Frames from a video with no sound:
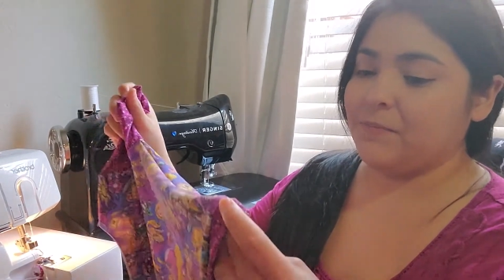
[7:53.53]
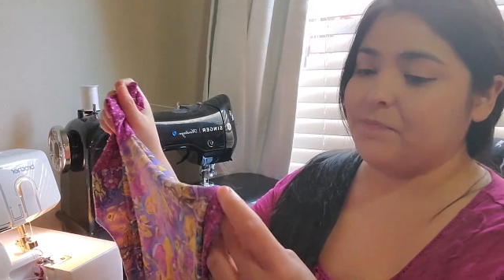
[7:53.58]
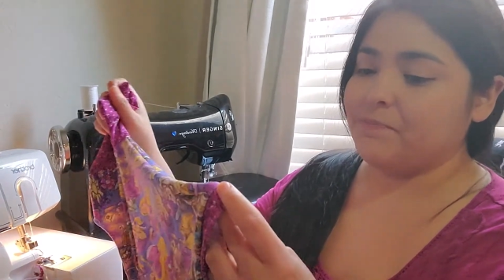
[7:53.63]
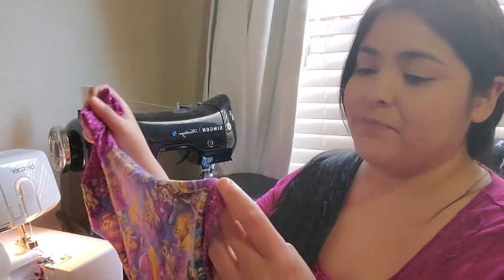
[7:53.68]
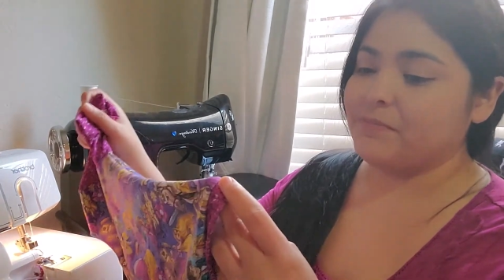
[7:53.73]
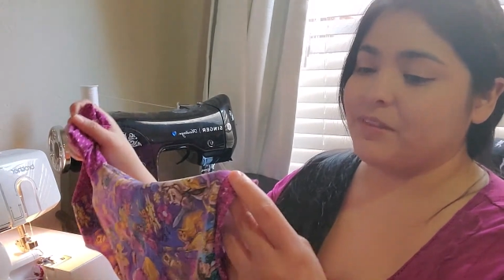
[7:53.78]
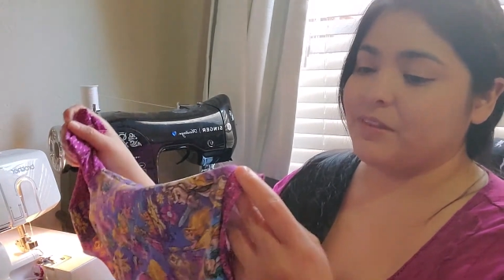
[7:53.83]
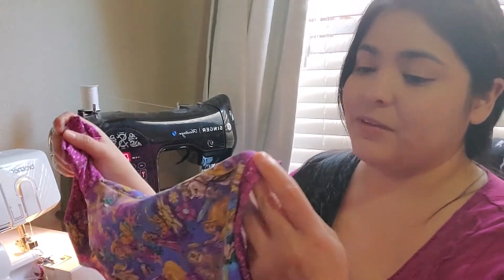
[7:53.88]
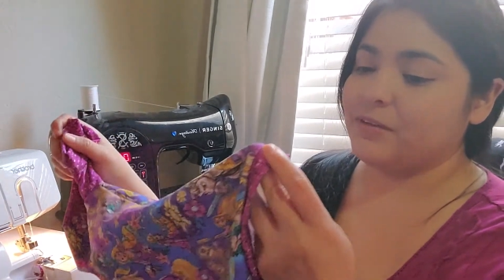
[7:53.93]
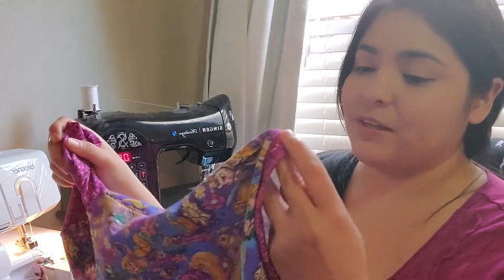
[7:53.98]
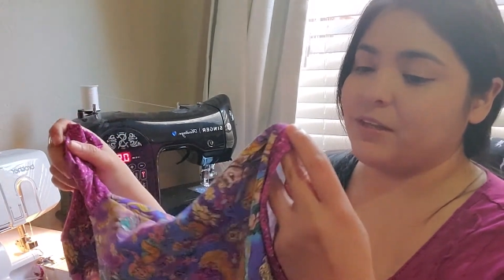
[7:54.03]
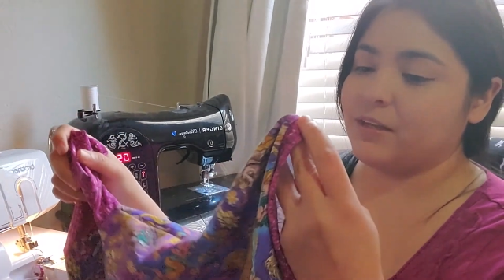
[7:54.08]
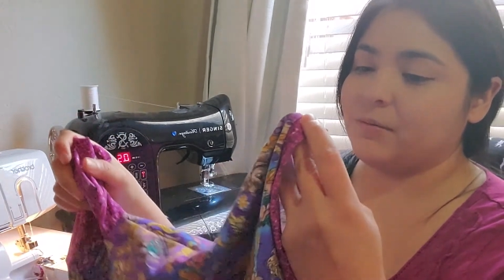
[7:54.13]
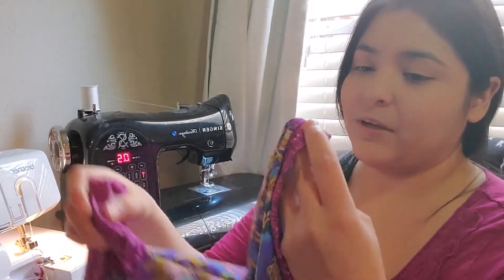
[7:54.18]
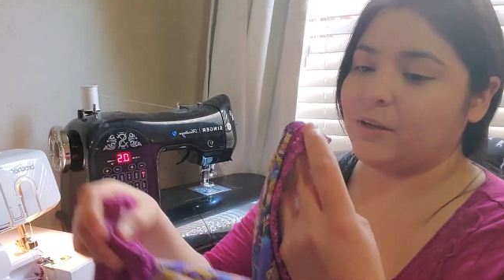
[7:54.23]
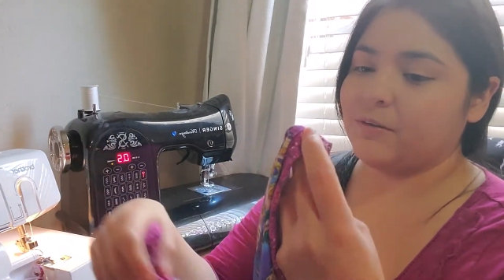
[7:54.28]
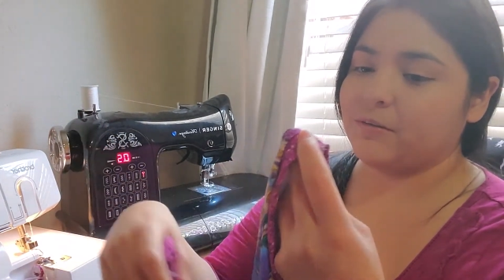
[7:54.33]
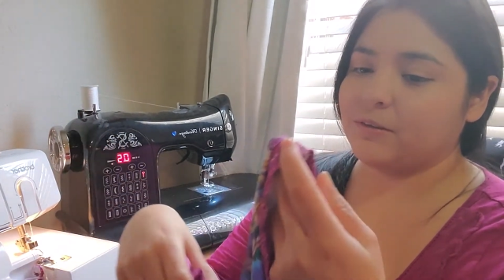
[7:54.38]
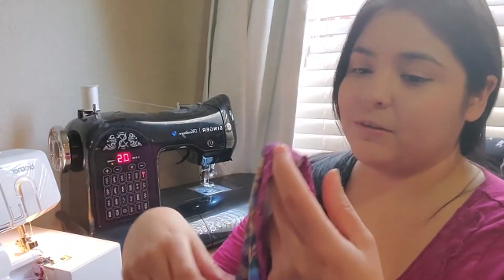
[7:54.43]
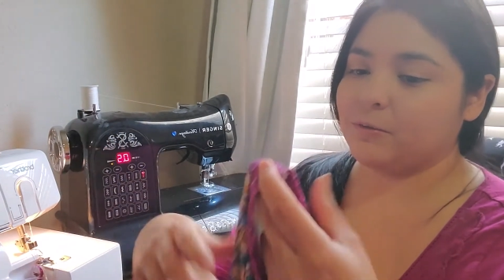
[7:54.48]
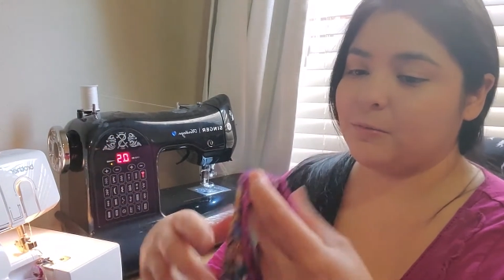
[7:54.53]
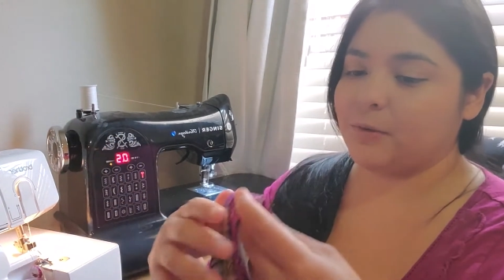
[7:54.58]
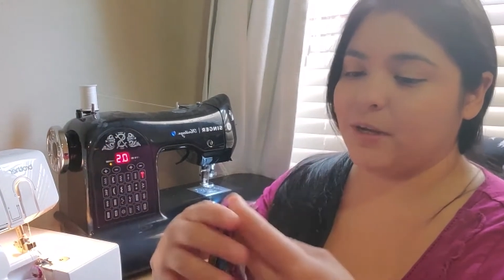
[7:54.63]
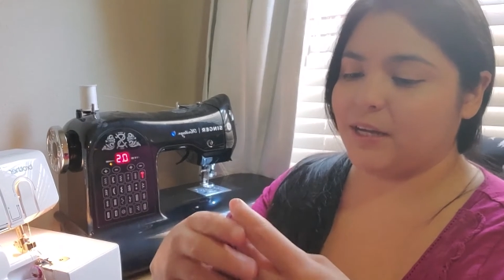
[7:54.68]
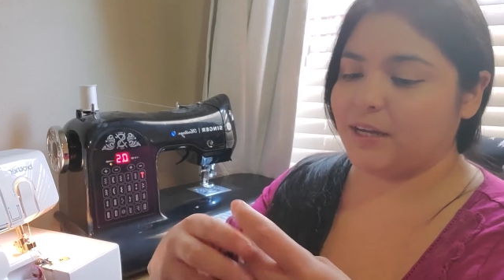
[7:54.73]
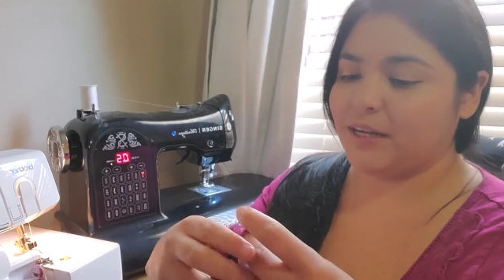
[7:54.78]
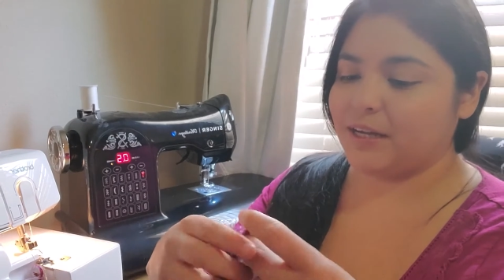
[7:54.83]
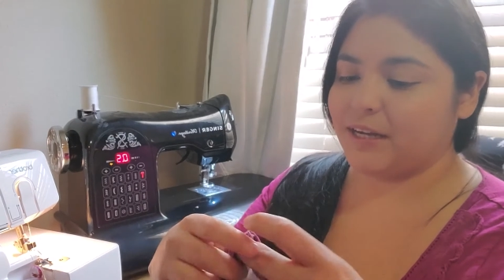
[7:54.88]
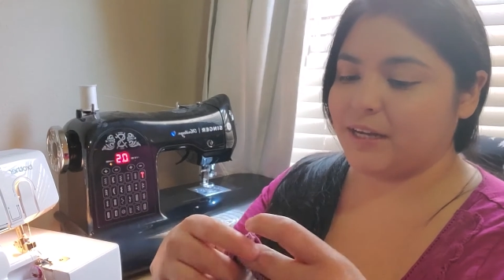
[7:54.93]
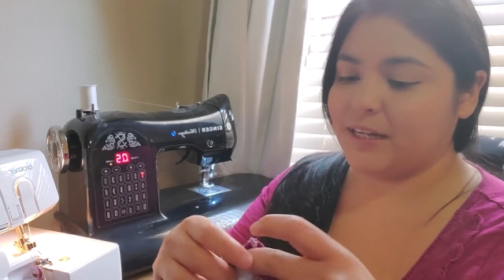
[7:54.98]
the thing about the
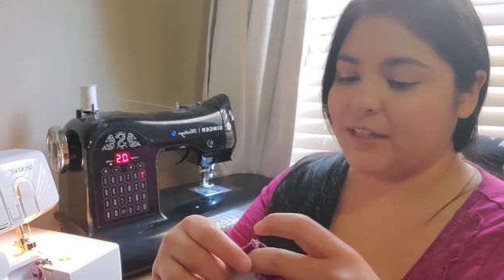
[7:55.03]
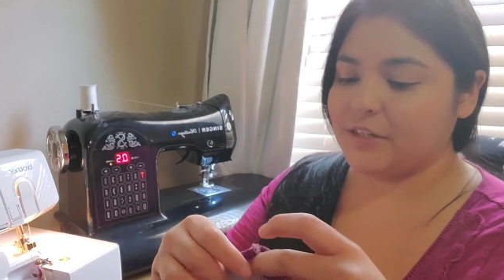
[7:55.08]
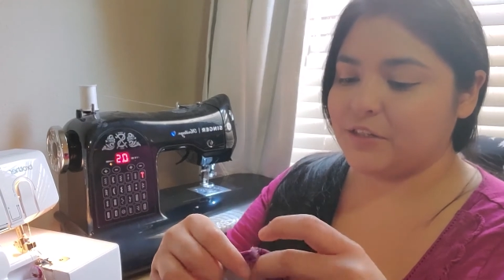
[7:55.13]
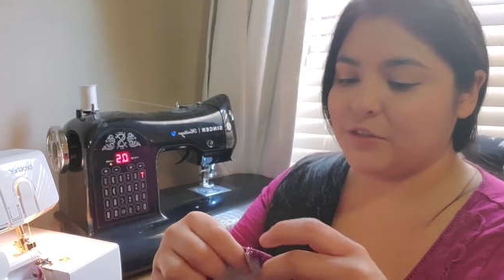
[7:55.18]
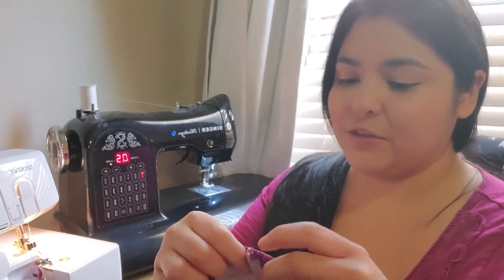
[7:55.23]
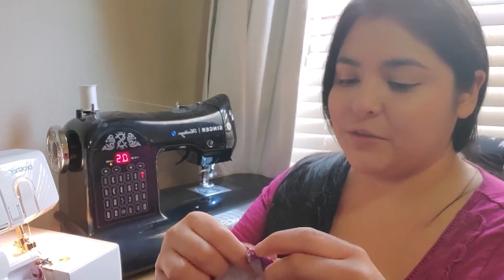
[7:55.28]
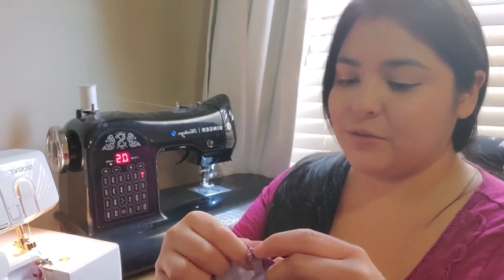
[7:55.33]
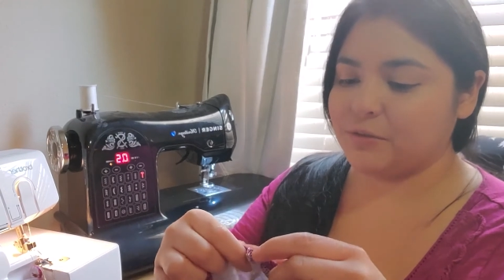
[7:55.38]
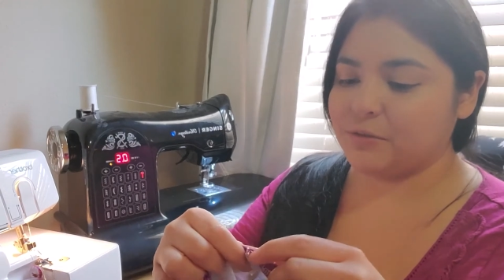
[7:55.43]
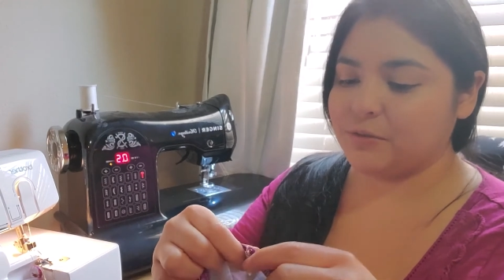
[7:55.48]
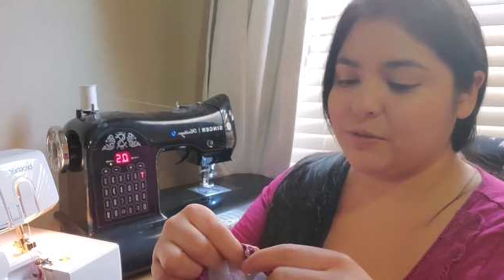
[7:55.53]
way I do